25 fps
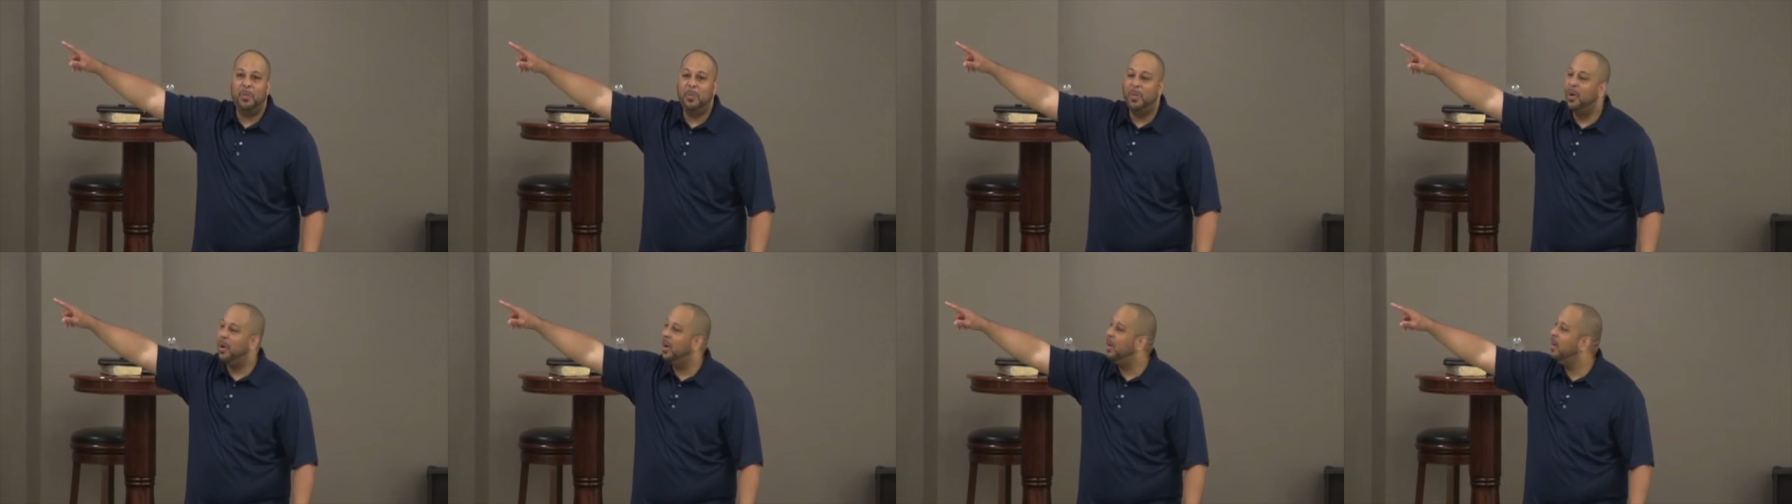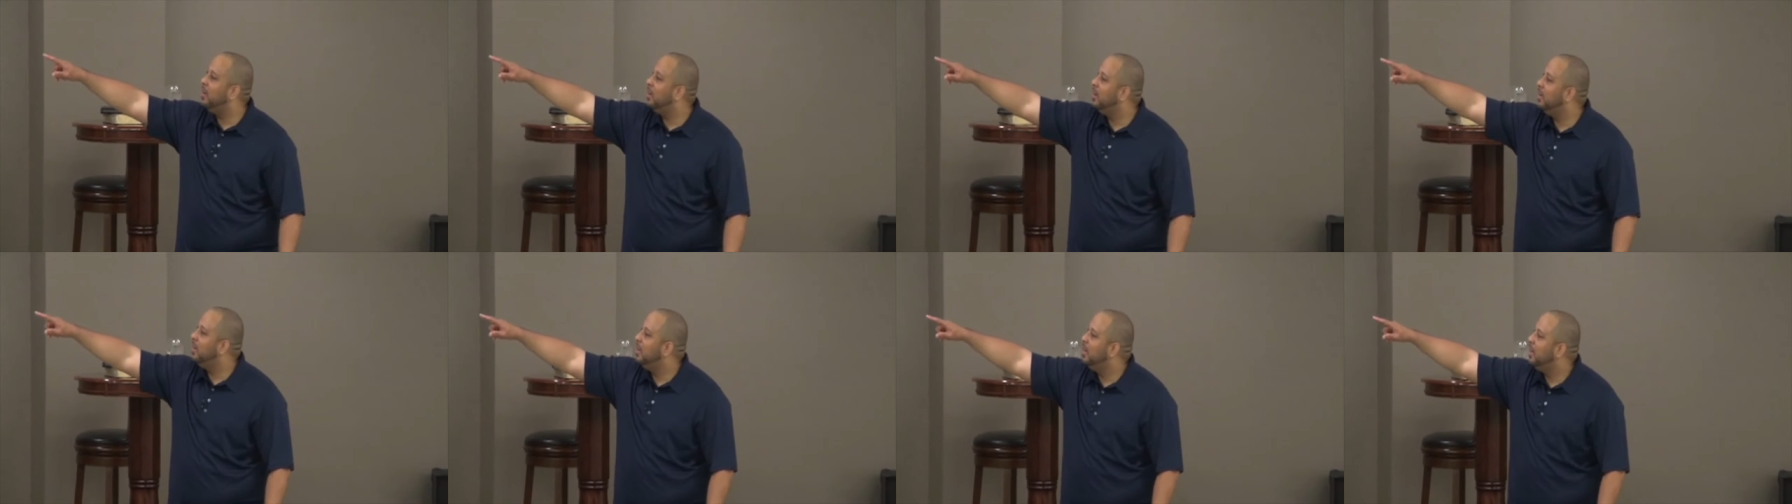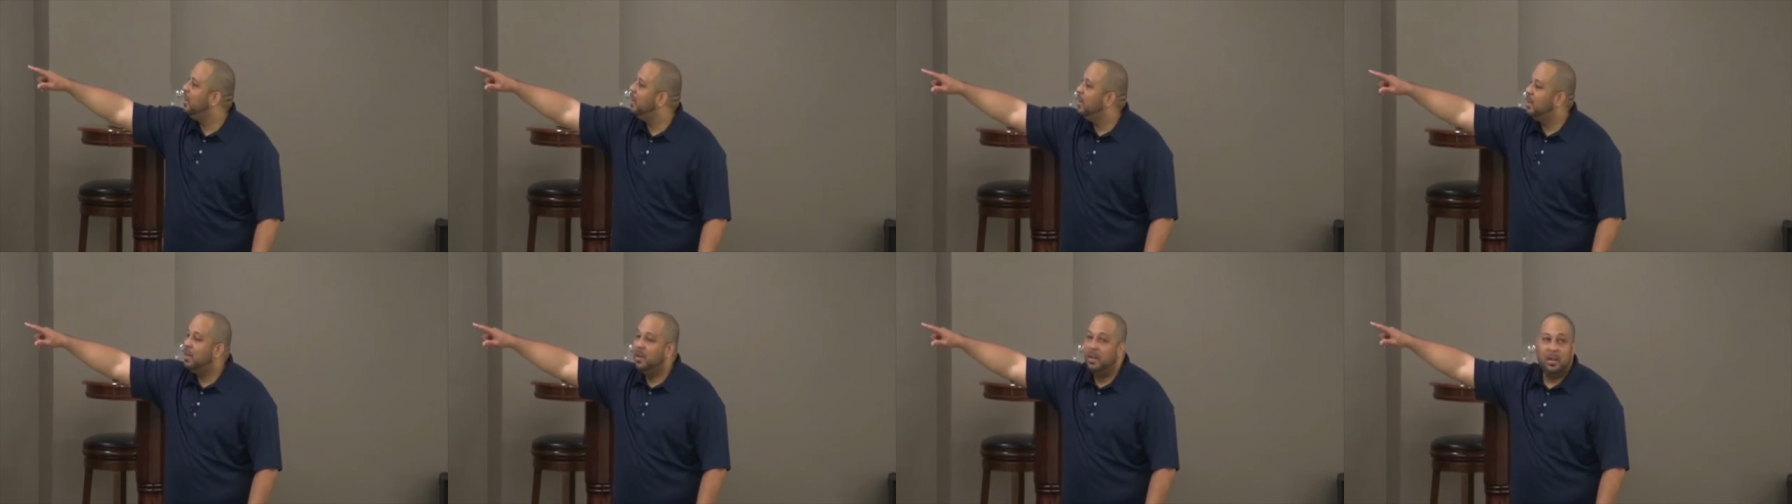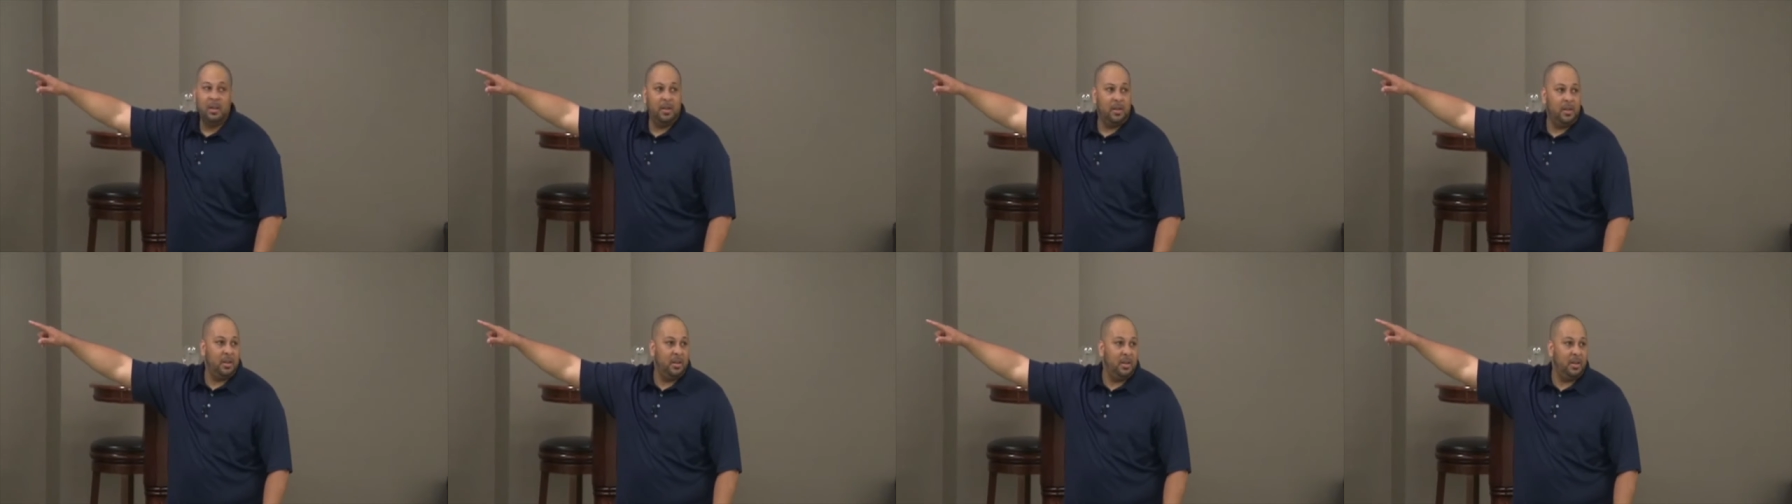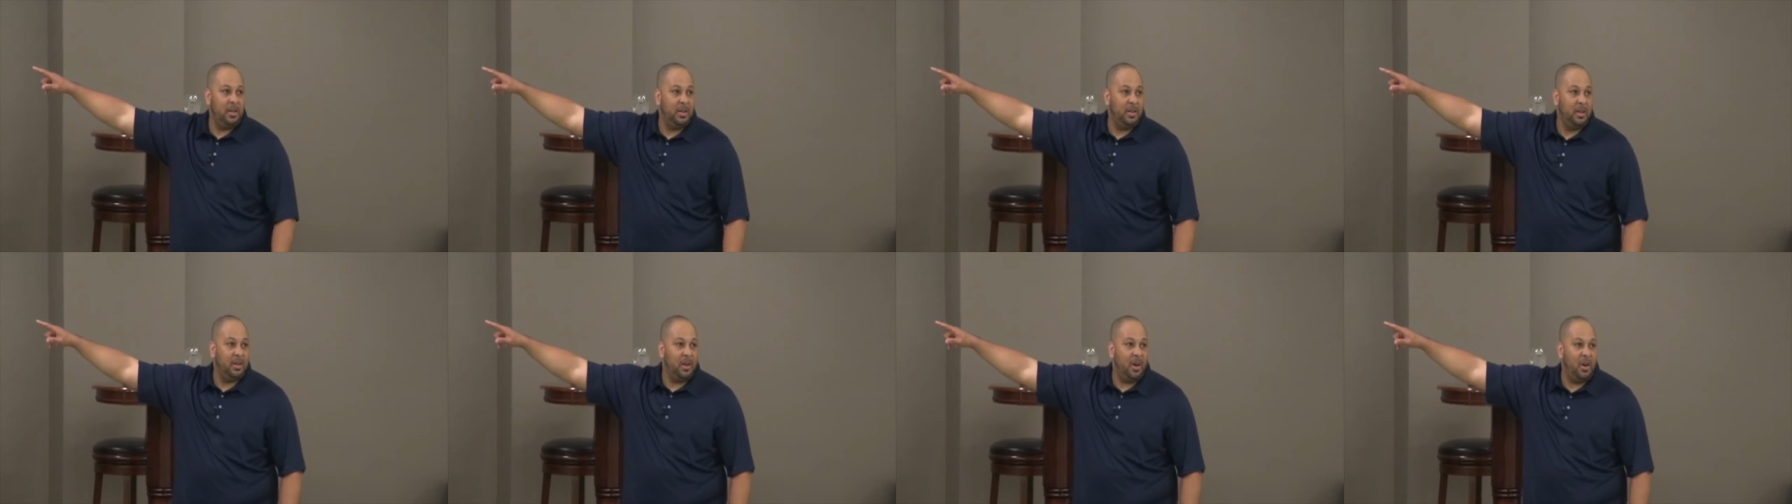more.
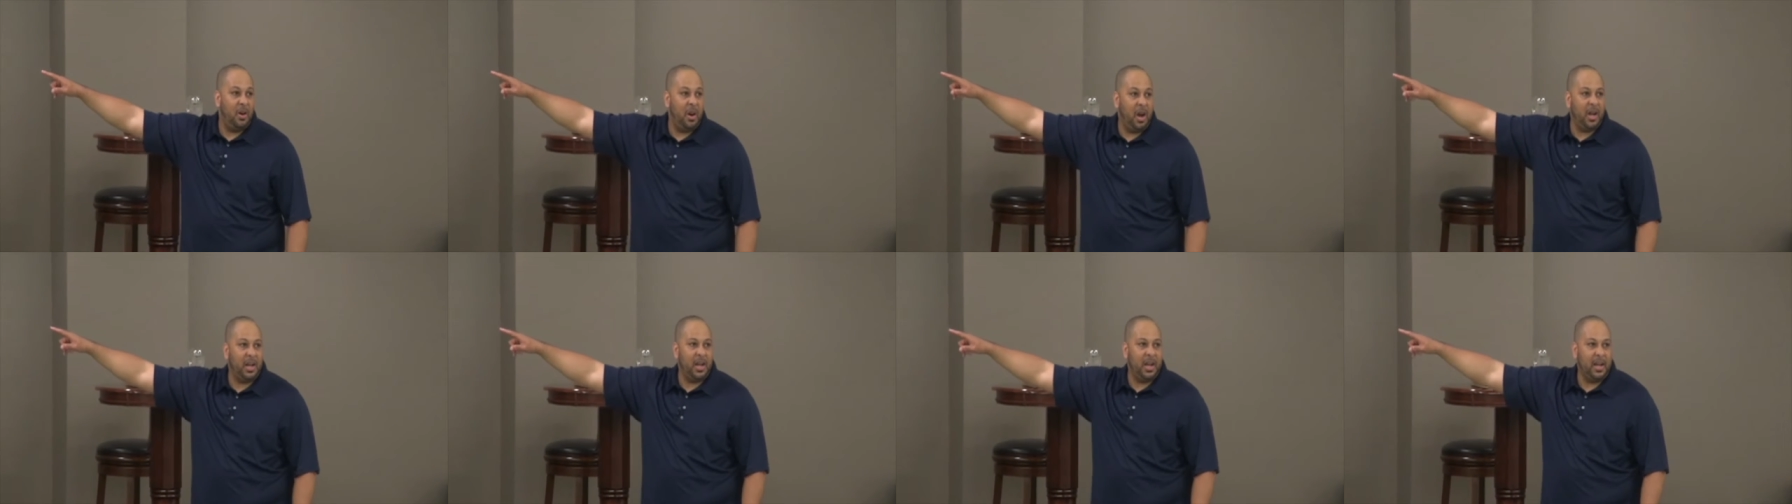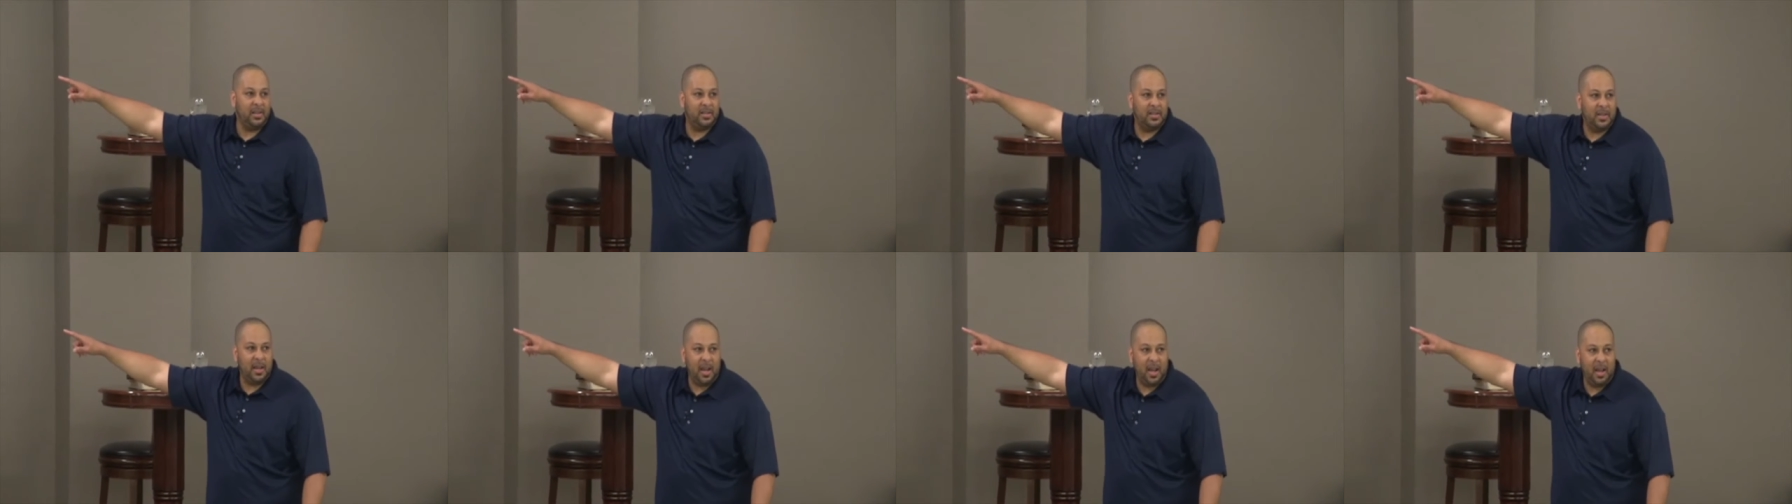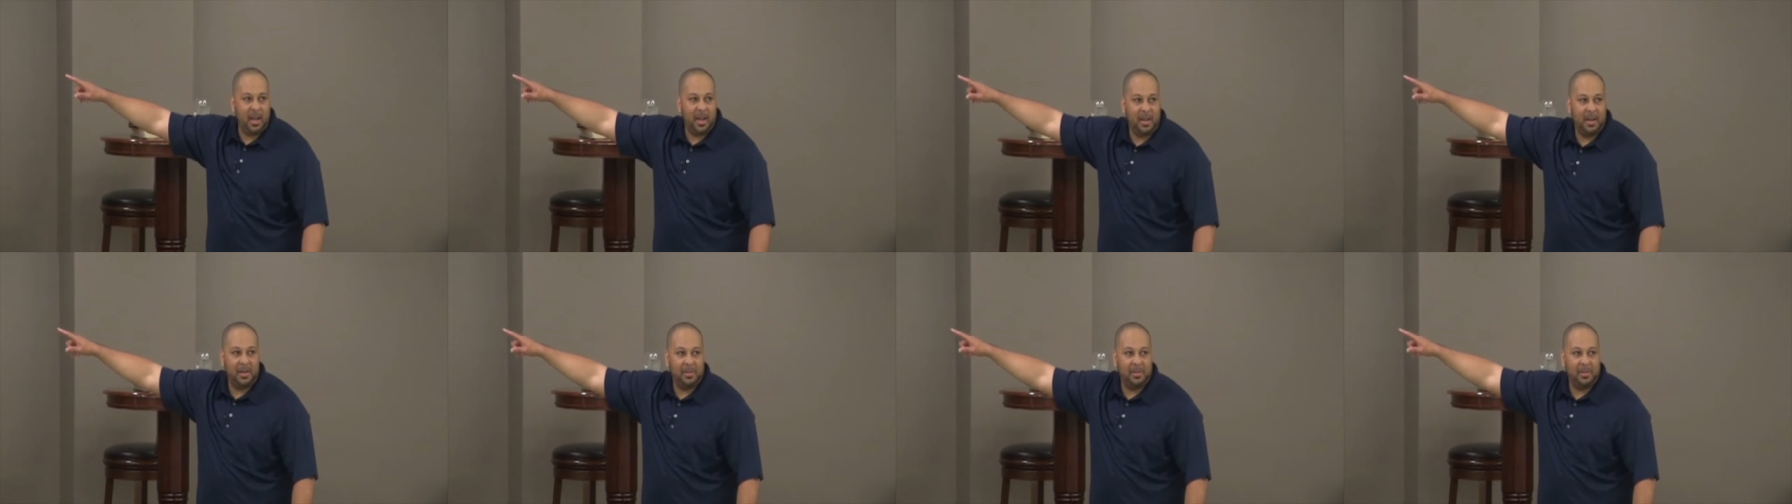Oh, I got time.